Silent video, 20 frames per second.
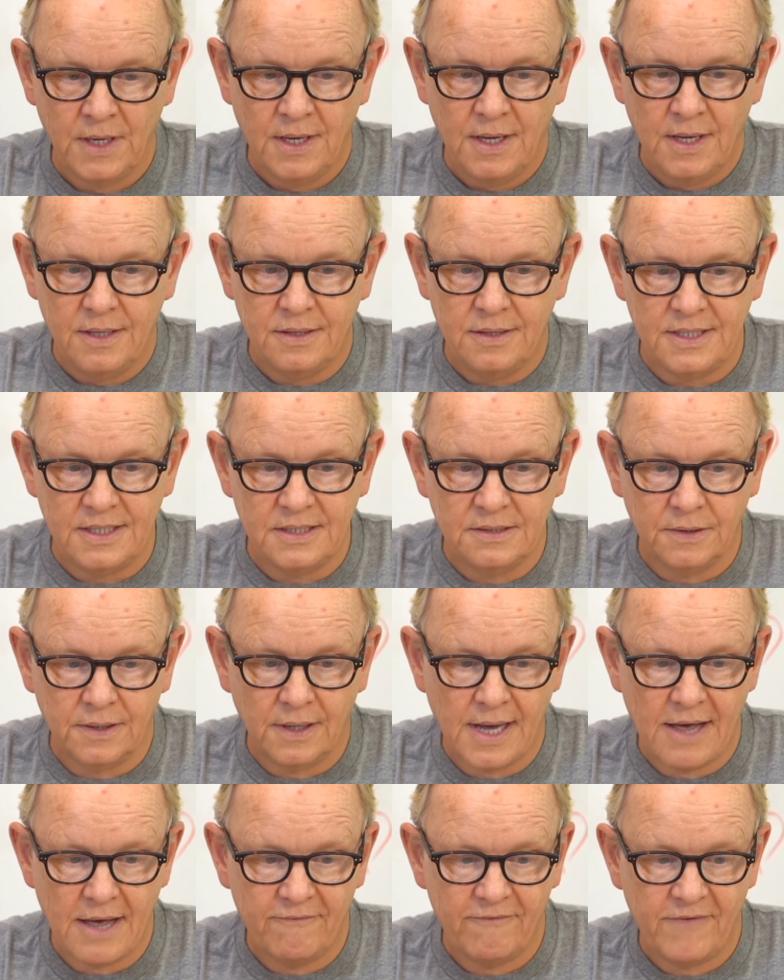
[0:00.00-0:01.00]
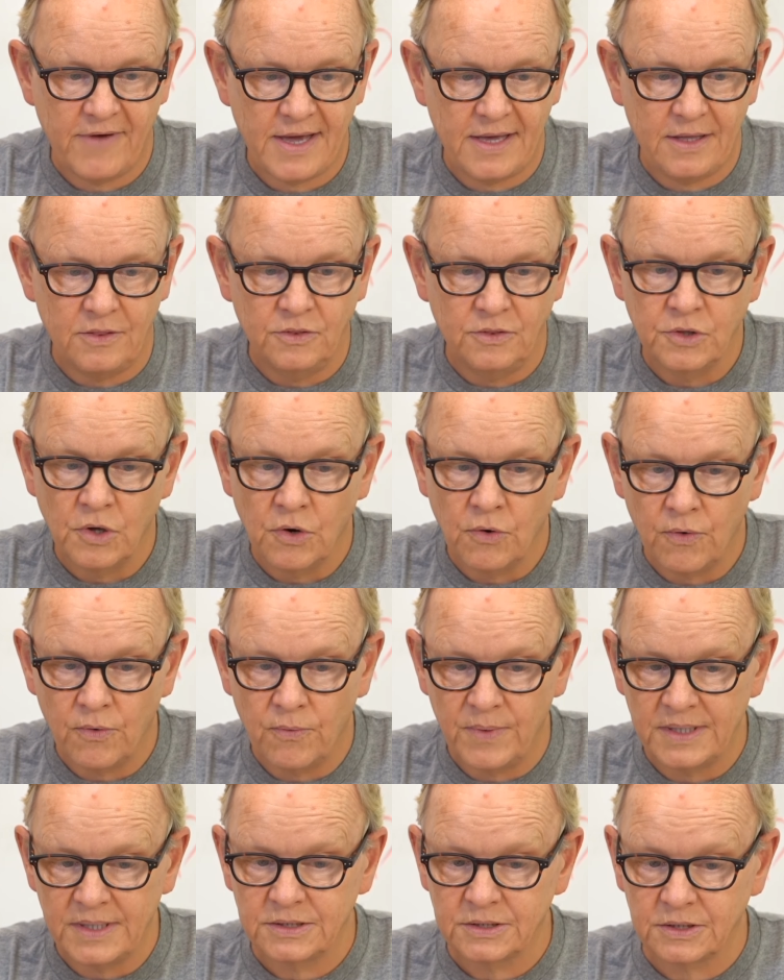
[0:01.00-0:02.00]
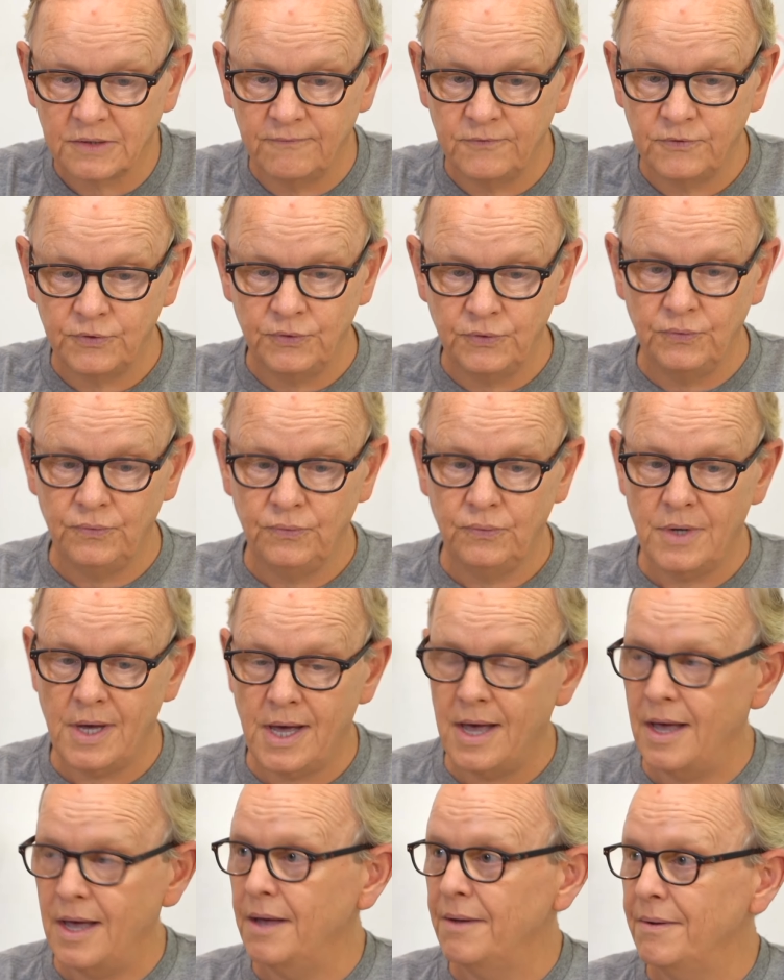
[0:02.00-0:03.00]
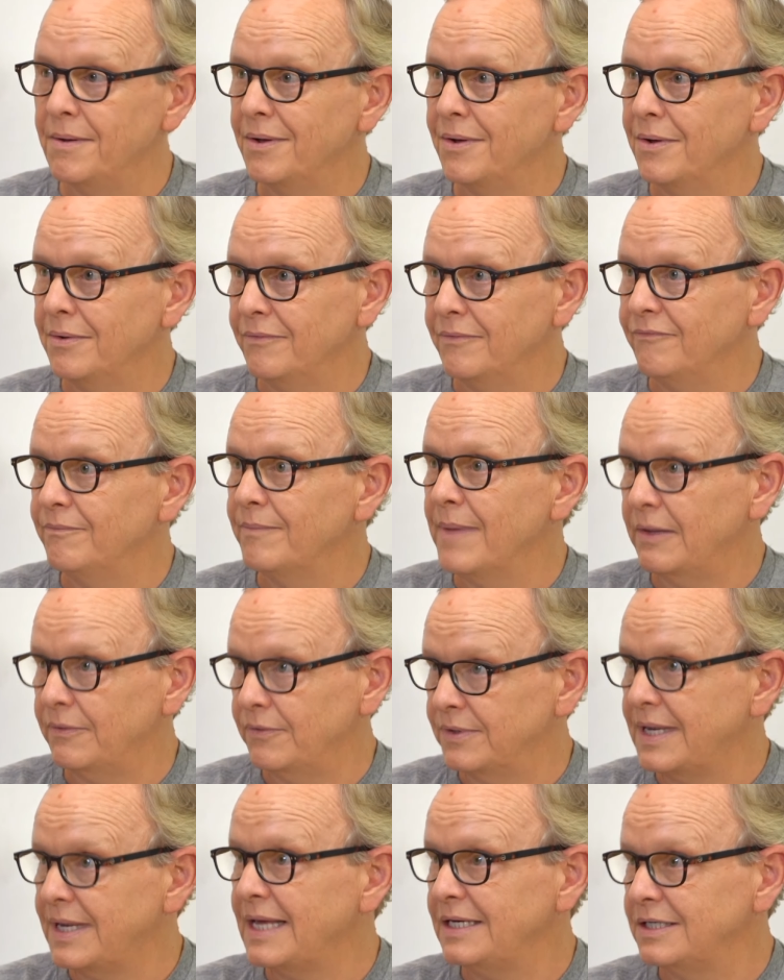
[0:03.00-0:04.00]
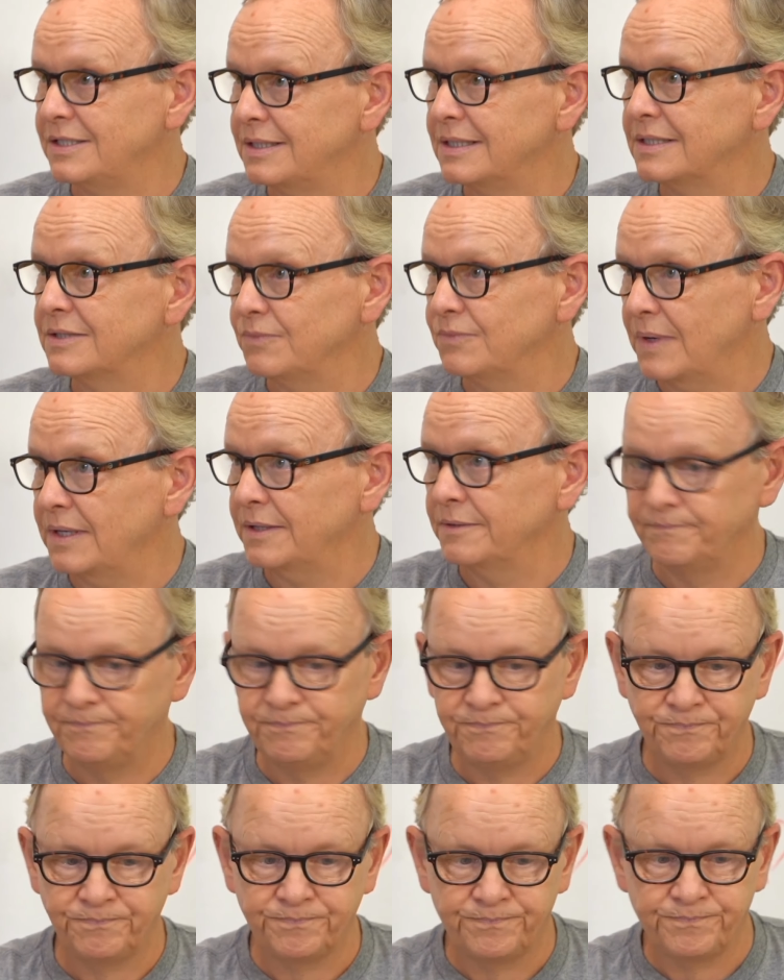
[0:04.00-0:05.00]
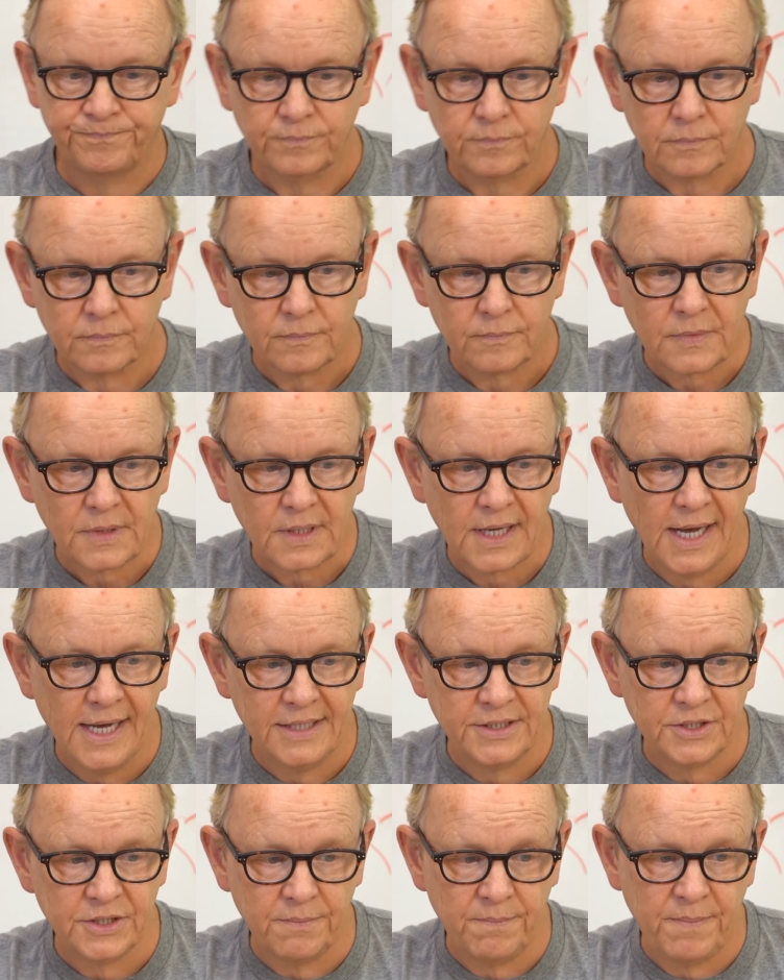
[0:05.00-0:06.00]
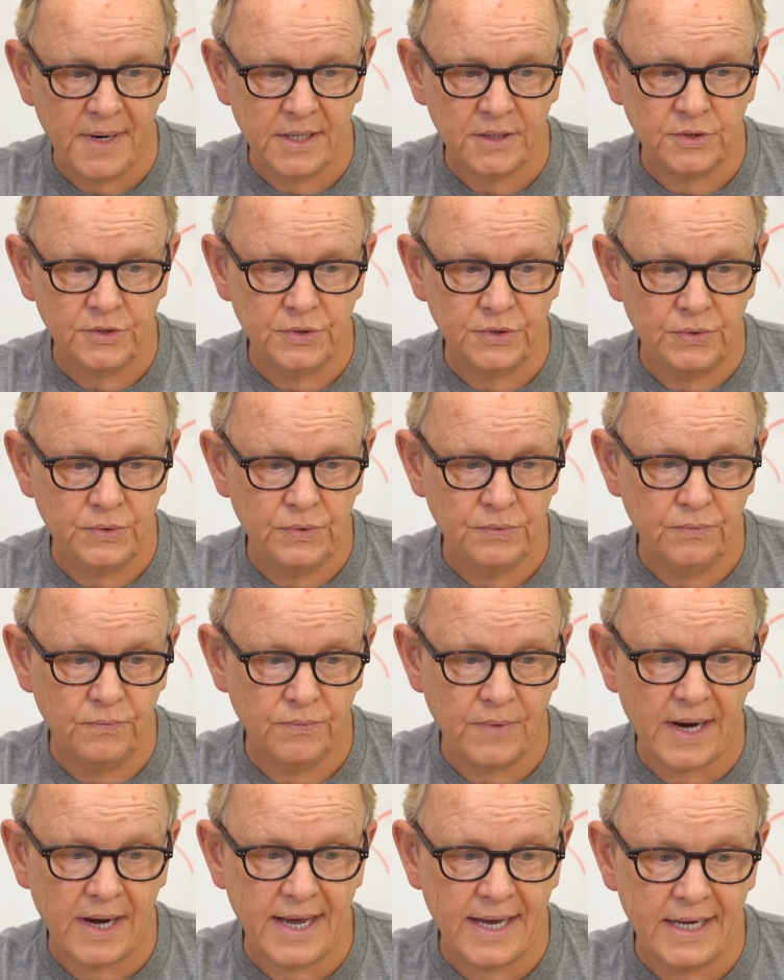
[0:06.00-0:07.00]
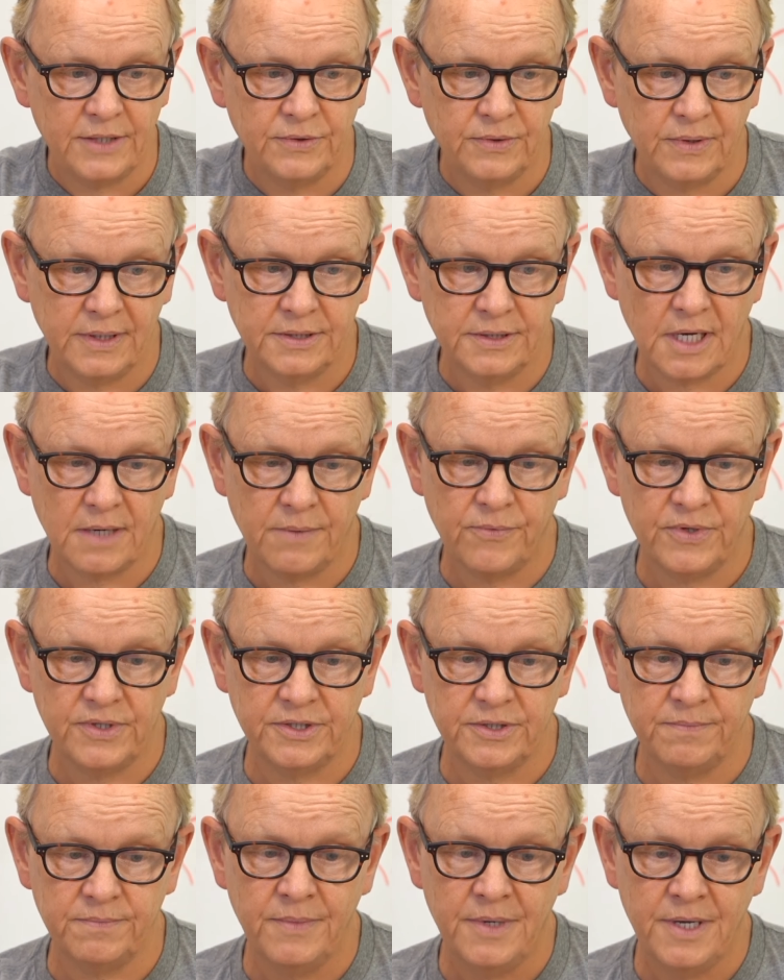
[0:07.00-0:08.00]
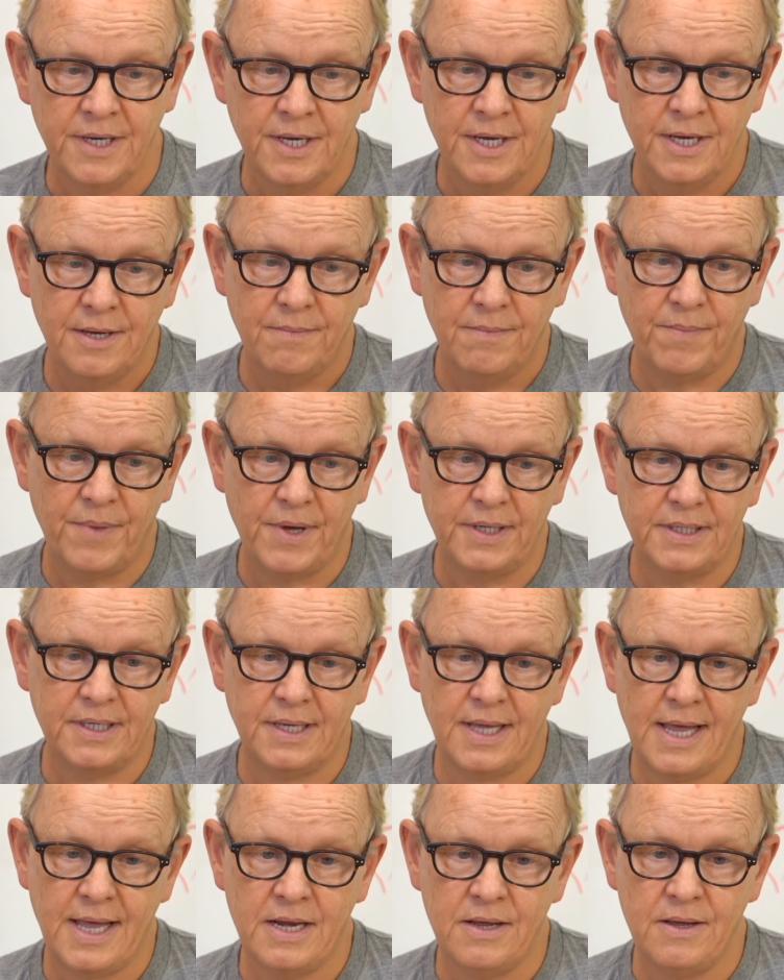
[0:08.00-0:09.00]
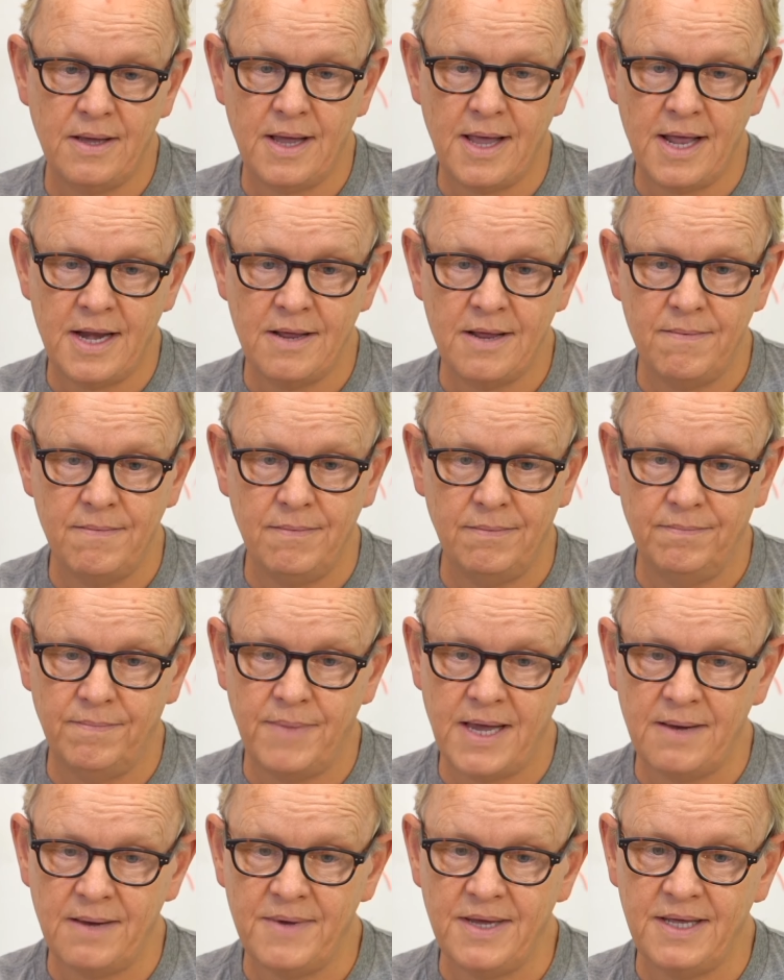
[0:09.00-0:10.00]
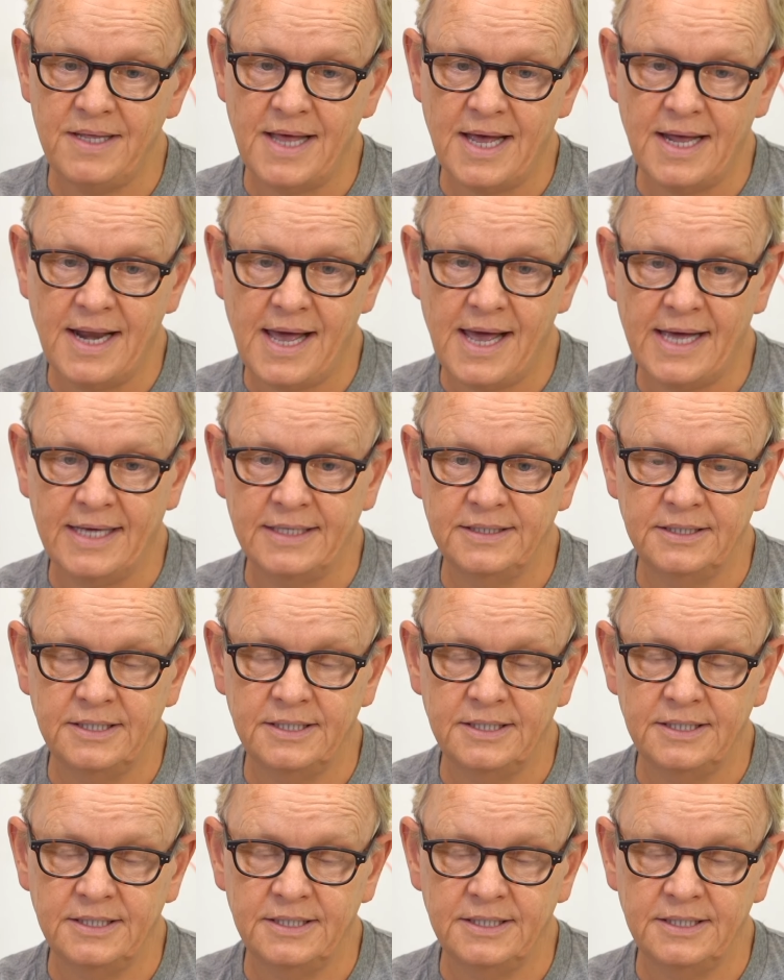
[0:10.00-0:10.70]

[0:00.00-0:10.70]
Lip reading: These have a lower risk of true malrotation as well, as compared to right atrial isomerism. But any baby that has,